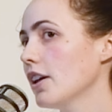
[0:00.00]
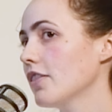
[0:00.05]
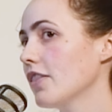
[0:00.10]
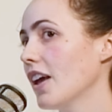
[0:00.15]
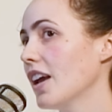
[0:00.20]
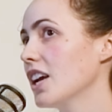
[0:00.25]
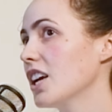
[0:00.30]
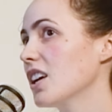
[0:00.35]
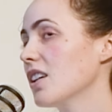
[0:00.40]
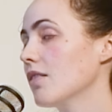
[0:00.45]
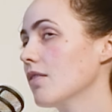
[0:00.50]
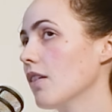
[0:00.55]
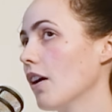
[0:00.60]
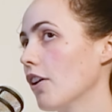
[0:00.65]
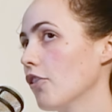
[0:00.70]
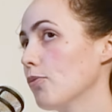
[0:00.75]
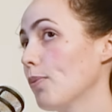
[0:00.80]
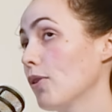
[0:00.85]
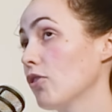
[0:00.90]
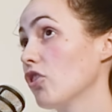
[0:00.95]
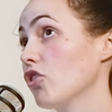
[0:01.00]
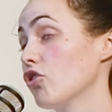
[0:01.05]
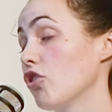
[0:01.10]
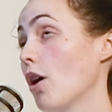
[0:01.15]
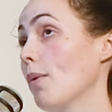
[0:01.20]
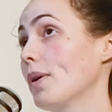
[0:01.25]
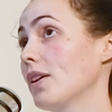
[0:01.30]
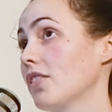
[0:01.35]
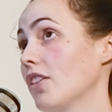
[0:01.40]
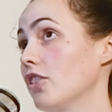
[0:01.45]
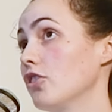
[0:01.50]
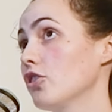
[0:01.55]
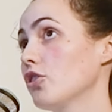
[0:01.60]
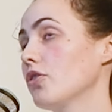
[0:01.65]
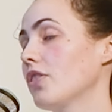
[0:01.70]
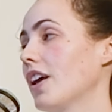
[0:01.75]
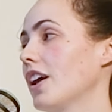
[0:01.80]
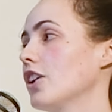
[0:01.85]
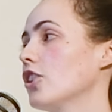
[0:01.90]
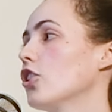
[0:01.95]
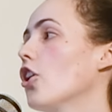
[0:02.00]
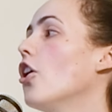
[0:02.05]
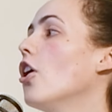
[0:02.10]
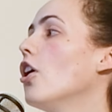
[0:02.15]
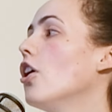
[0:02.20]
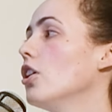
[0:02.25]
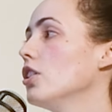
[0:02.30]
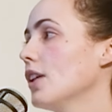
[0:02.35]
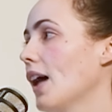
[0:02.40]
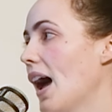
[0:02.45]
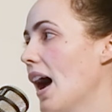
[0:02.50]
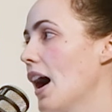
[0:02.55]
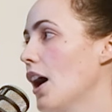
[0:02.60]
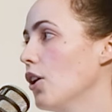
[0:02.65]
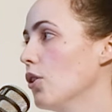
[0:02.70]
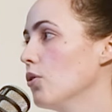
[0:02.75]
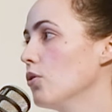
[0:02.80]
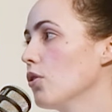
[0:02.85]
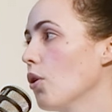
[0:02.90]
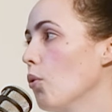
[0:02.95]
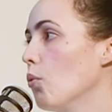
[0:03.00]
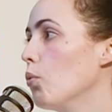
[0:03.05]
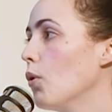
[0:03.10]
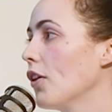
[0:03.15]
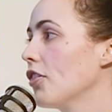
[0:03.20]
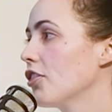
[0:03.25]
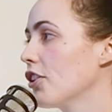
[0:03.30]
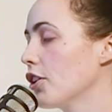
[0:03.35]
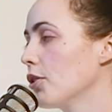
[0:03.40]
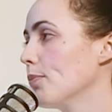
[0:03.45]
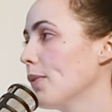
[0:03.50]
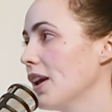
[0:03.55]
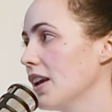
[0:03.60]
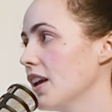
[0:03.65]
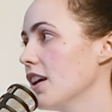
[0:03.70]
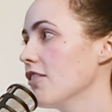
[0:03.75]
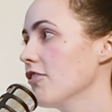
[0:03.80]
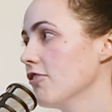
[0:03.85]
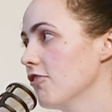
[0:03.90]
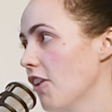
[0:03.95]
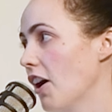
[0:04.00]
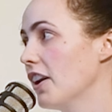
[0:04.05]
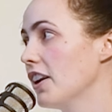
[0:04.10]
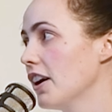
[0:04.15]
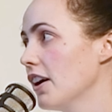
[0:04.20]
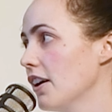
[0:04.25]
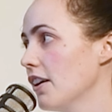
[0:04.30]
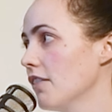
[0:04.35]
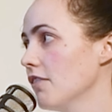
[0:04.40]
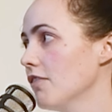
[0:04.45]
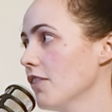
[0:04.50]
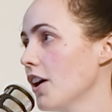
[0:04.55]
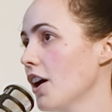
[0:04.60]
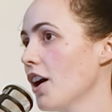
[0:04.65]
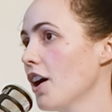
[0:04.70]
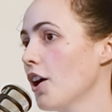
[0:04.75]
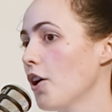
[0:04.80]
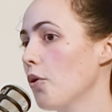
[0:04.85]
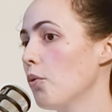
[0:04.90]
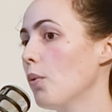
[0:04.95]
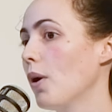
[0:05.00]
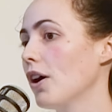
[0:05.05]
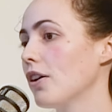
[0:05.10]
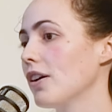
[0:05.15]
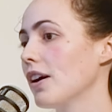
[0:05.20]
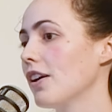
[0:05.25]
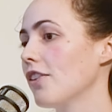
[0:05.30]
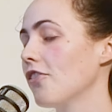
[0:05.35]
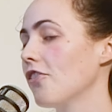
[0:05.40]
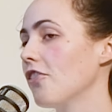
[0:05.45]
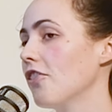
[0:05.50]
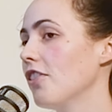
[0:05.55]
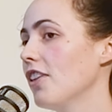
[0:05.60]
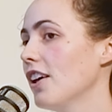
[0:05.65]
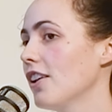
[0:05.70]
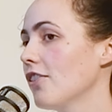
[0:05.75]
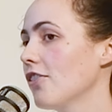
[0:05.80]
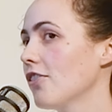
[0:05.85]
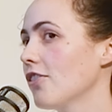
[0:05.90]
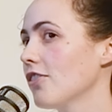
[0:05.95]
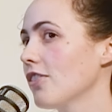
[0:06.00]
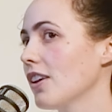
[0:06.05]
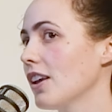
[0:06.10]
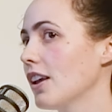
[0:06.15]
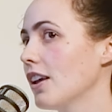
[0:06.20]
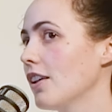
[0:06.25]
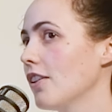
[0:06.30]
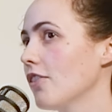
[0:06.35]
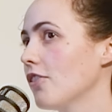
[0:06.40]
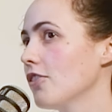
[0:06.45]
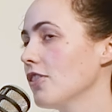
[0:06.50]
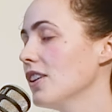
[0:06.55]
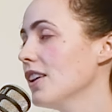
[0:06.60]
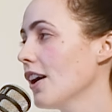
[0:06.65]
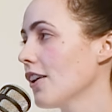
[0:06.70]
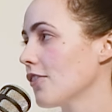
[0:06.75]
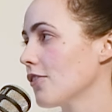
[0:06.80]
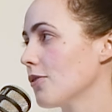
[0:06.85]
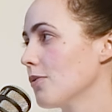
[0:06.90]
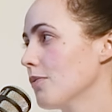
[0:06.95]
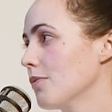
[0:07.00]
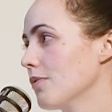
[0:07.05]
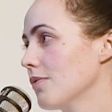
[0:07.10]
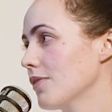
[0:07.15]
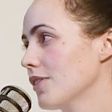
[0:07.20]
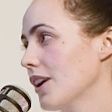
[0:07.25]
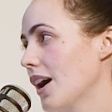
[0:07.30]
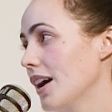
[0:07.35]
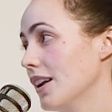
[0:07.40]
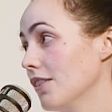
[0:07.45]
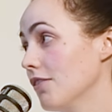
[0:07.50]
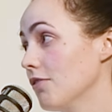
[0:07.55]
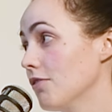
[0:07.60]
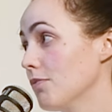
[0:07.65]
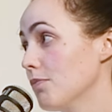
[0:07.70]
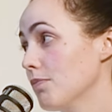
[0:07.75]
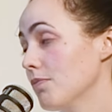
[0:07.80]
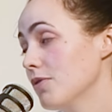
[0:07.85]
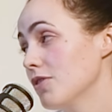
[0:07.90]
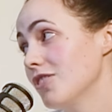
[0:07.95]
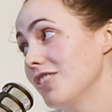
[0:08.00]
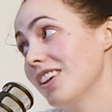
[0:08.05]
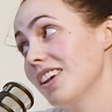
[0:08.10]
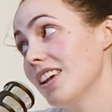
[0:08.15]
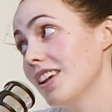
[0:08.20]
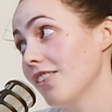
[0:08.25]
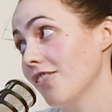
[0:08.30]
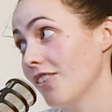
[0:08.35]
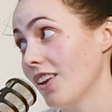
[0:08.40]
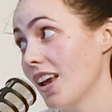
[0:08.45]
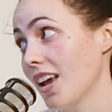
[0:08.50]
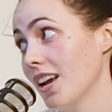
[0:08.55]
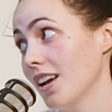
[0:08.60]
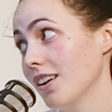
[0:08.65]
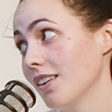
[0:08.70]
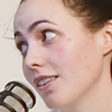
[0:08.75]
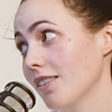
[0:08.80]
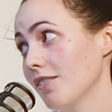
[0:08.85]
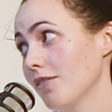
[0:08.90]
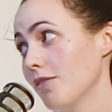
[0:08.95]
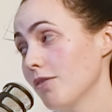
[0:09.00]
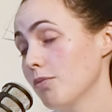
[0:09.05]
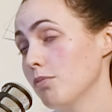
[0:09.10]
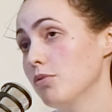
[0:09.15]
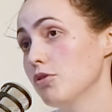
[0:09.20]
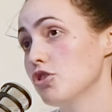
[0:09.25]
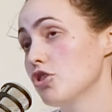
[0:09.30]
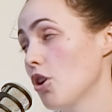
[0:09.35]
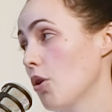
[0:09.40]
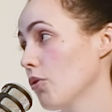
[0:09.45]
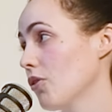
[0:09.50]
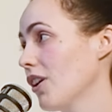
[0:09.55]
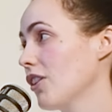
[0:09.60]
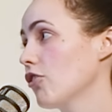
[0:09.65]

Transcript: they, especially Tropic Thunder, they call out what they're making fun of. Whereas this is, yes, kind of teasing shows like